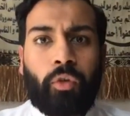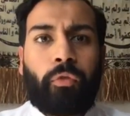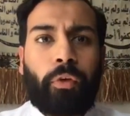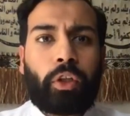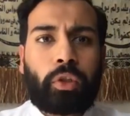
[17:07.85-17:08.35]

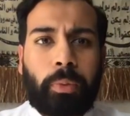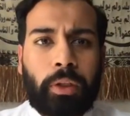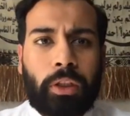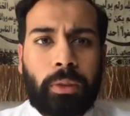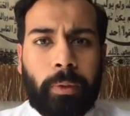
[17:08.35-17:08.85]
First
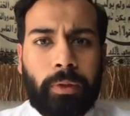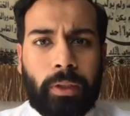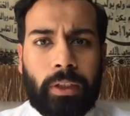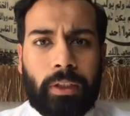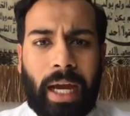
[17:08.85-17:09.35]
principles is
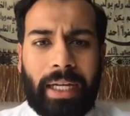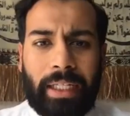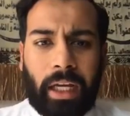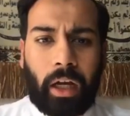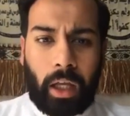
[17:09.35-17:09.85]
this
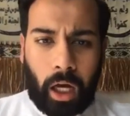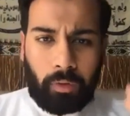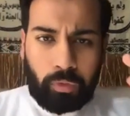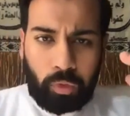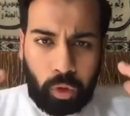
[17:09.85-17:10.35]
idea of
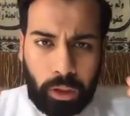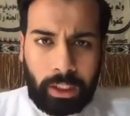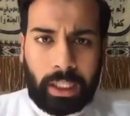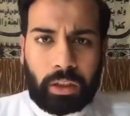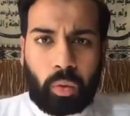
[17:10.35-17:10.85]
looking
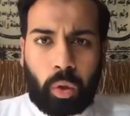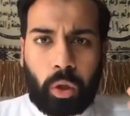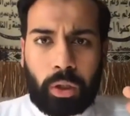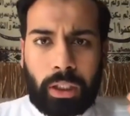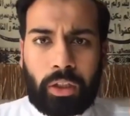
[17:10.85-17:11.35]
at the world
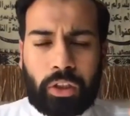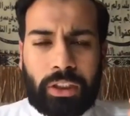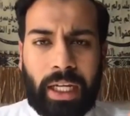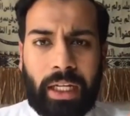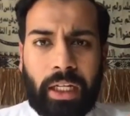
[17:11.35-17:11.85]
and
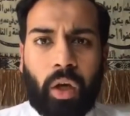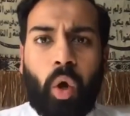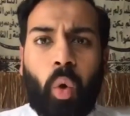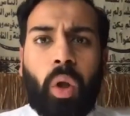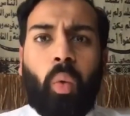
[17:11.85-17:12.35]
understanding,
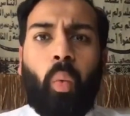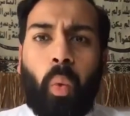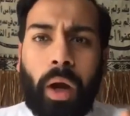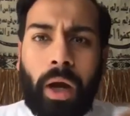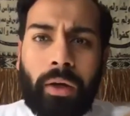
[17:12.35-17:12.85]
well,
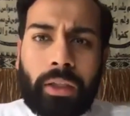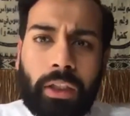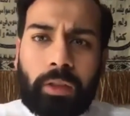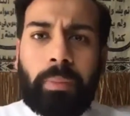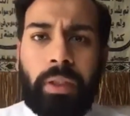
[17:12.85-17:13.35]
where did
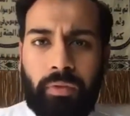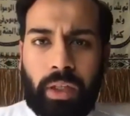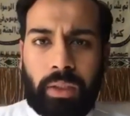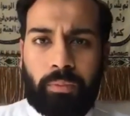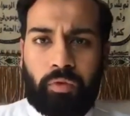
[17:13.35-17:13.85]
this belief
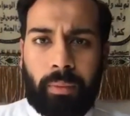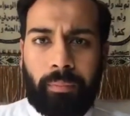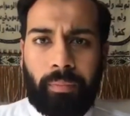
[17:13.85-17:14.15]
come from?